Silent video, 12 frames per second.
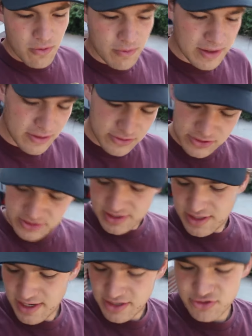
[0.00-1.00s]
wheels
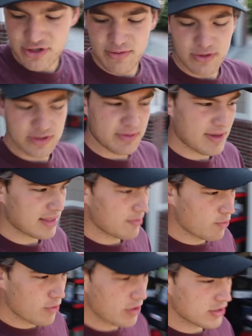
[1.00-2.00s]
using a Dremel to make
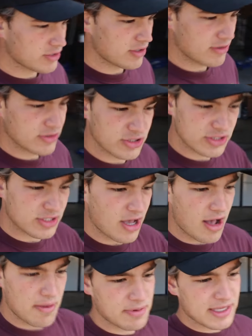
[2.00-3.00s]
them work so it was just
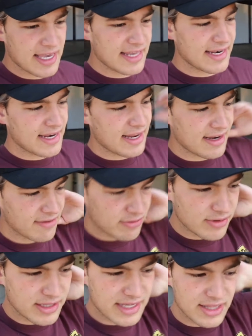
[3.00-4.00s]
complicated and I
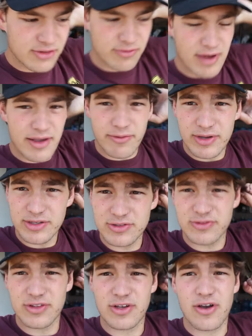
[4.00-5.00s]
never really got the right
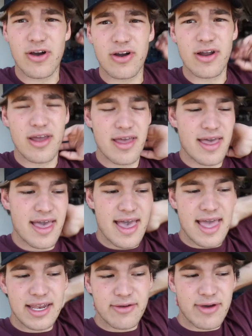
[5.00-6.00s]
wheels for the car
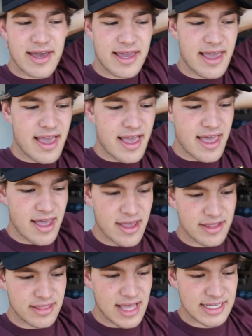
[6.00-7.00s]
anyway
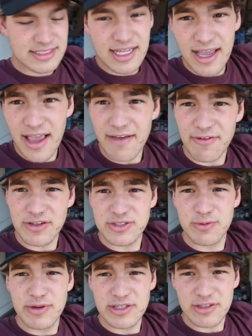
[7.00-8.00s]
last night I
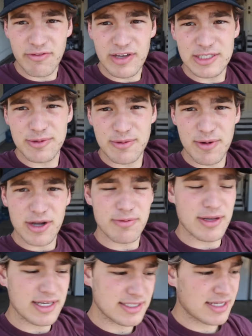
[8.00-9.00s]
found some wheels on Facebook
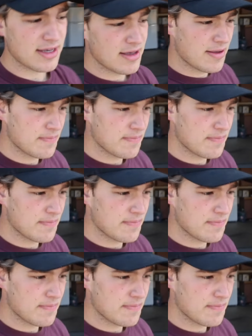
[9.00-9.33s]
Marketplace